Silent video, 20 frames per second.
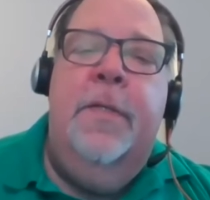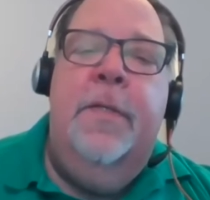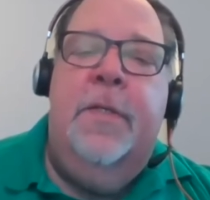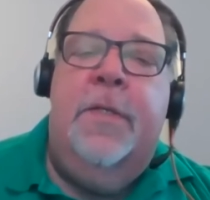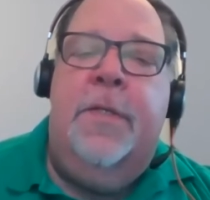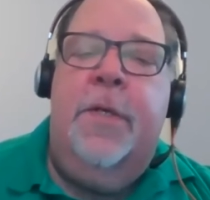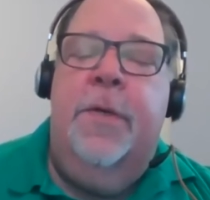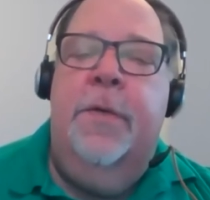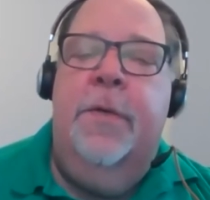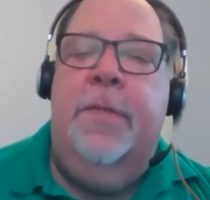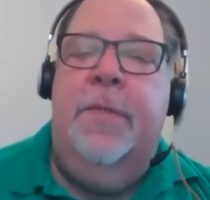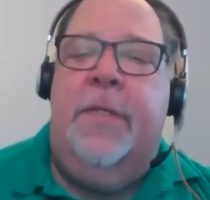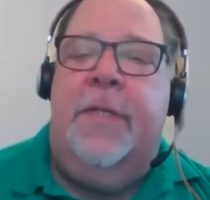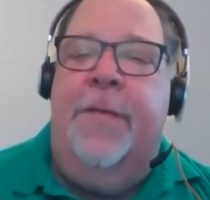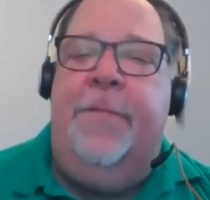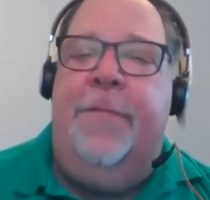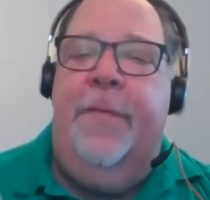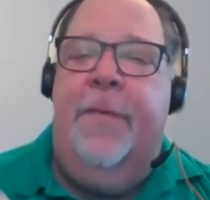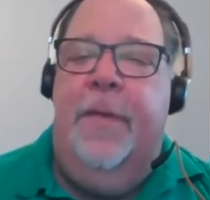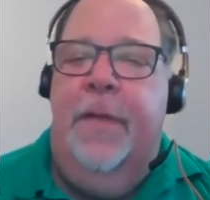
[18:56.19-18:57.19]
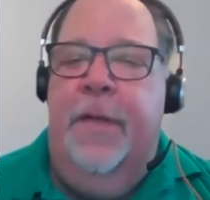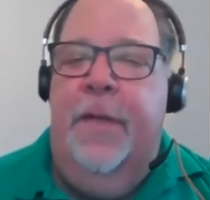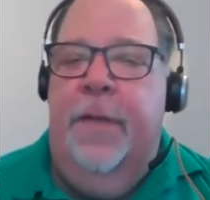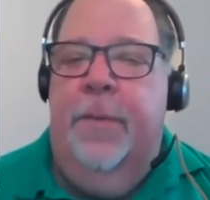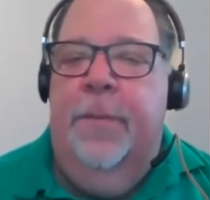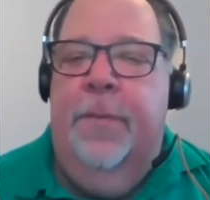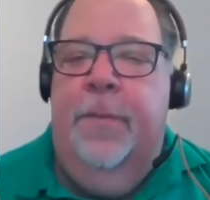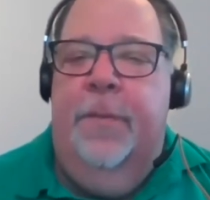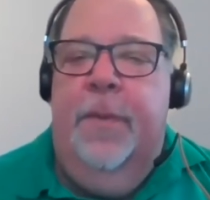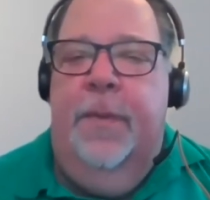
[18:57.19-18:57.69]
So Steve,
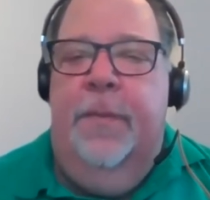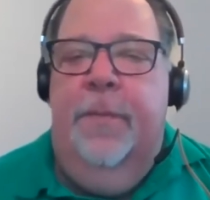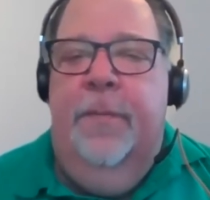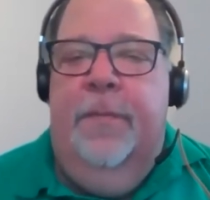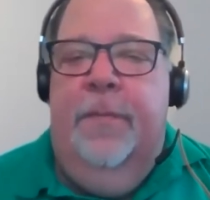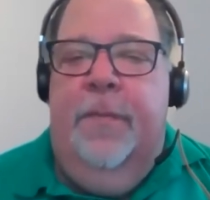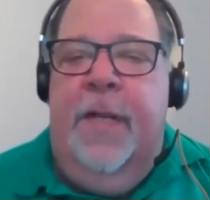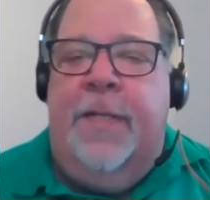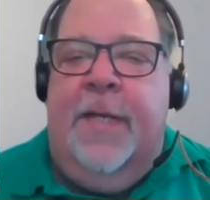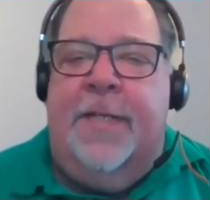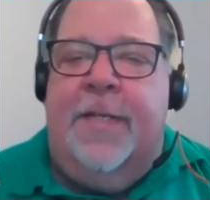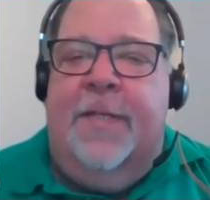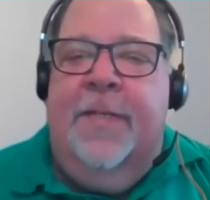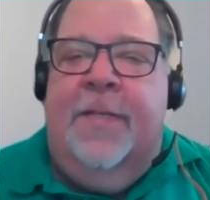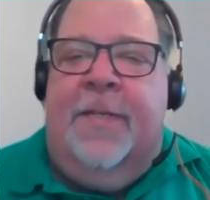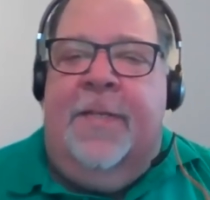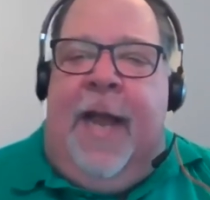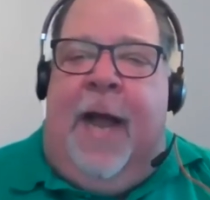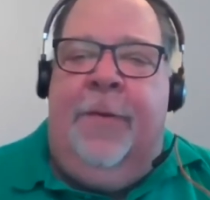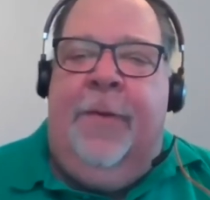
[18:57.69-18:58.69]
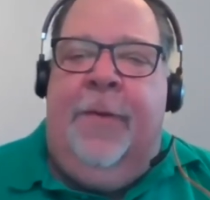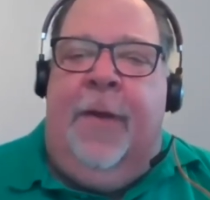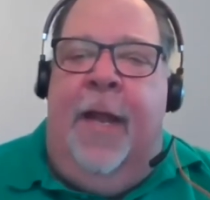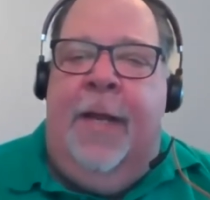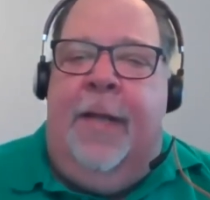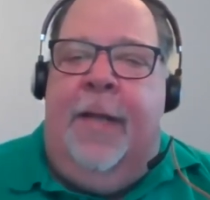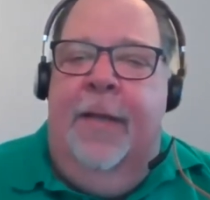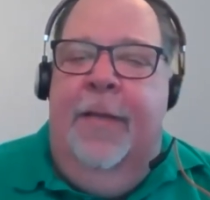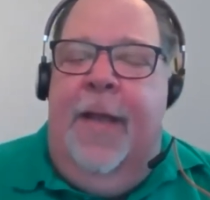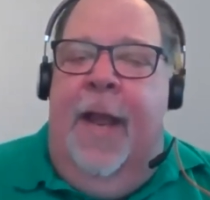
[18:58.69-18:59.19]
it doesn't sound
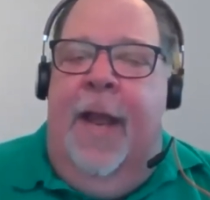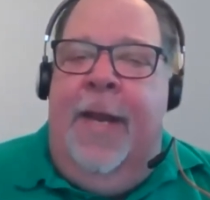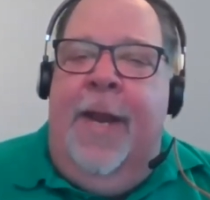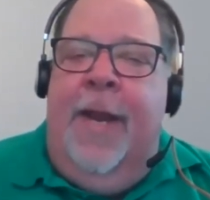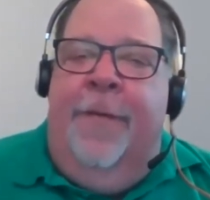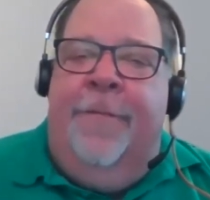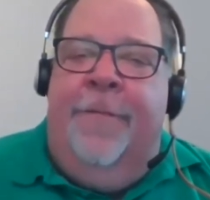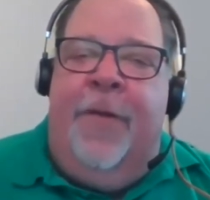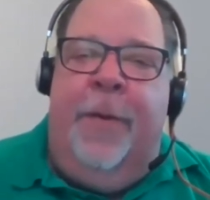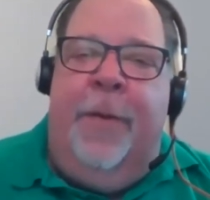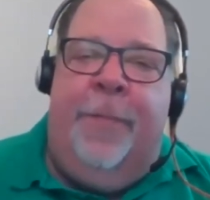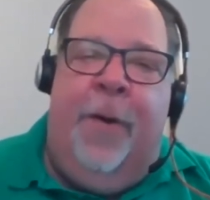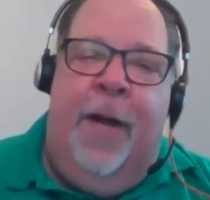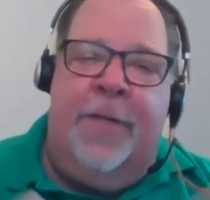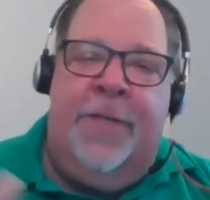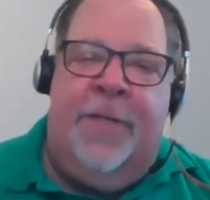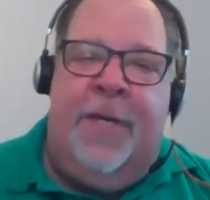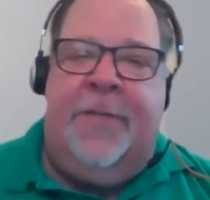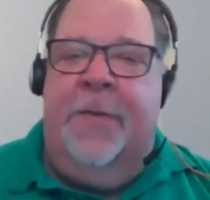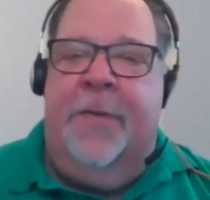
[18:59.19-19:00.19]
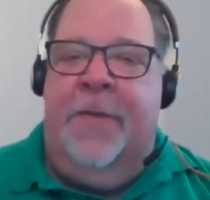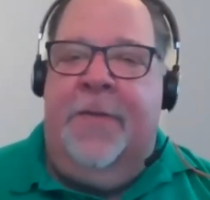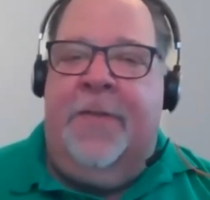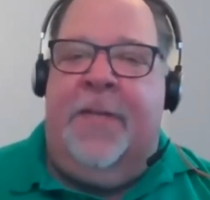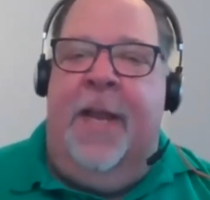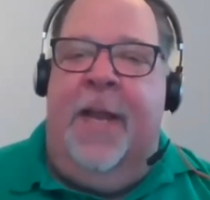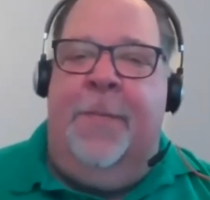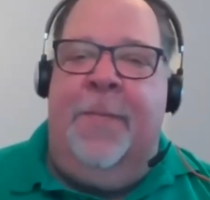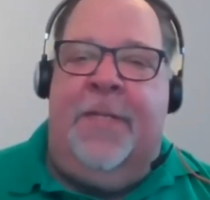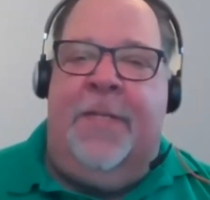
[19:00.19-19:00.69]
like any of your projects are the
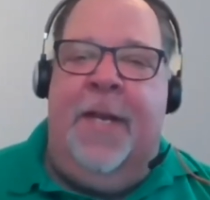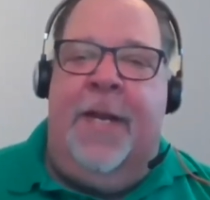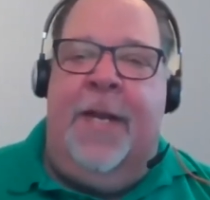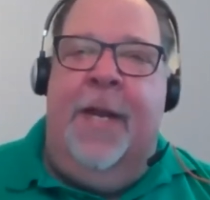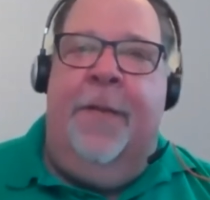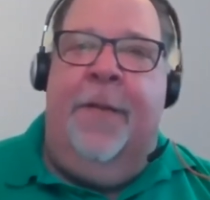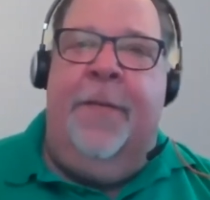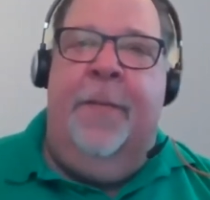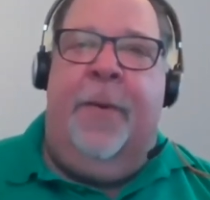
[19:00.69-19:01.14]
same as any other